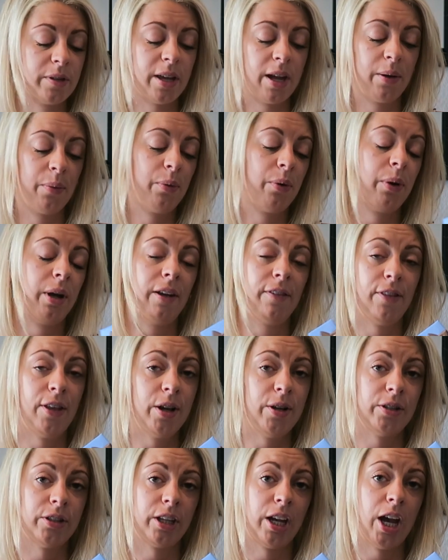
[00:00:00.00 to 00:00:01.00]
so we'll give
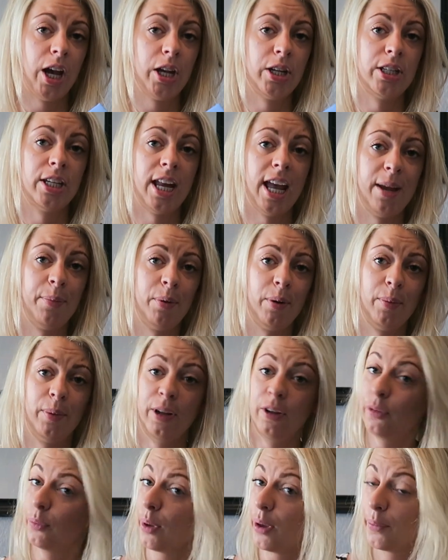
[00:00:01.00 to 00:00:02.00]
those a go today
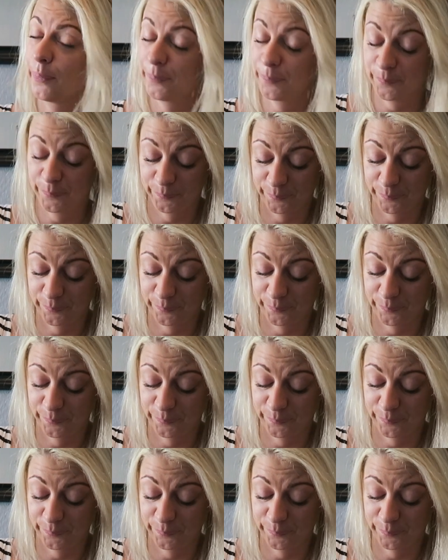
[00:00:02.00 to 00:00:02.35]
probably as well.